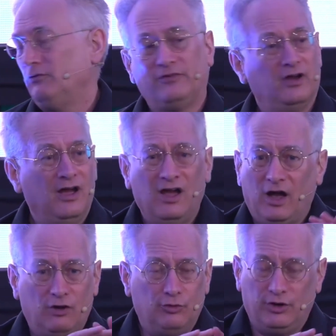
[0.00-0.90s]
for
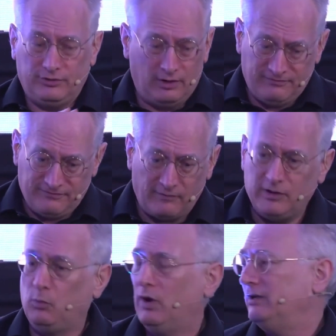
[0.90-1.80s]
a very
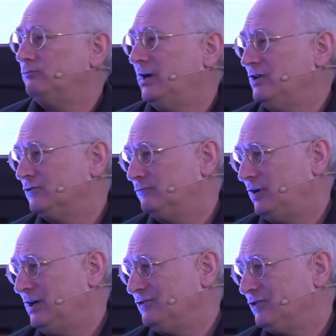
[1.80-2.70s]
wide range of
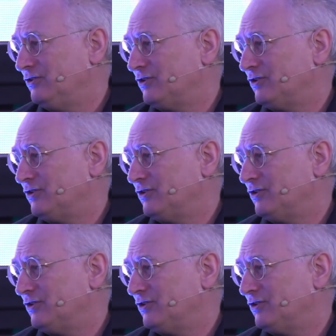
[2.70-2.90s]
reasons,